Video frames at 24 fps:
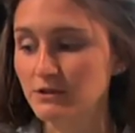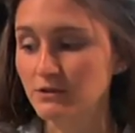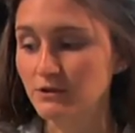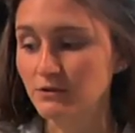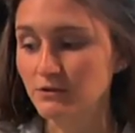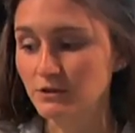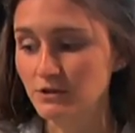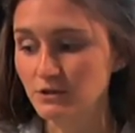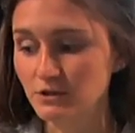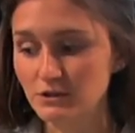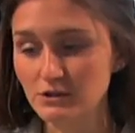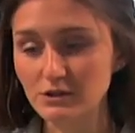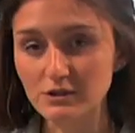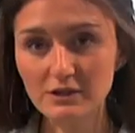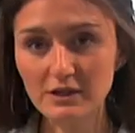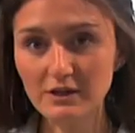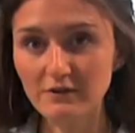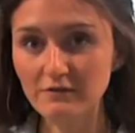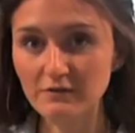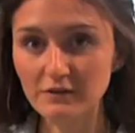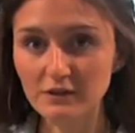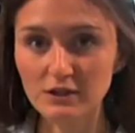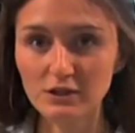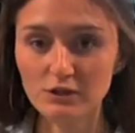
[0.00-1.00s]
You can
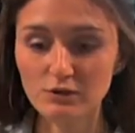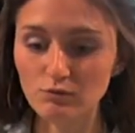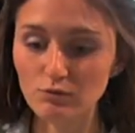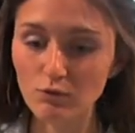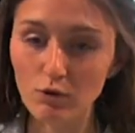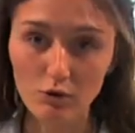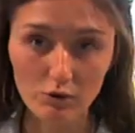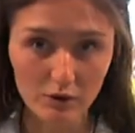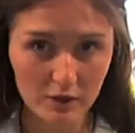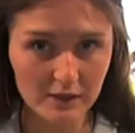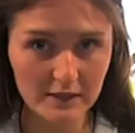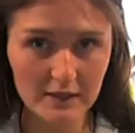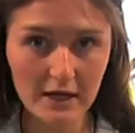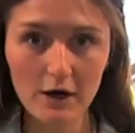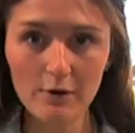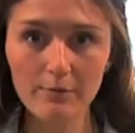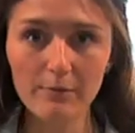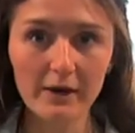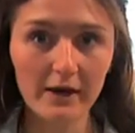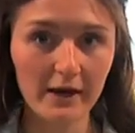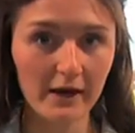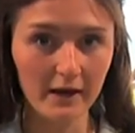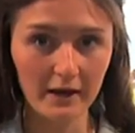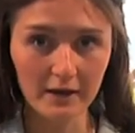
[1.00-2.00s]
definitely just roll this out
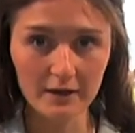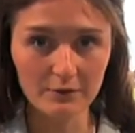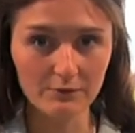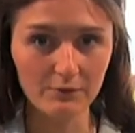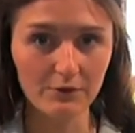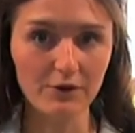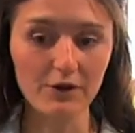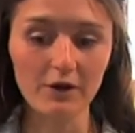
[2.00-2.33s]
by hand with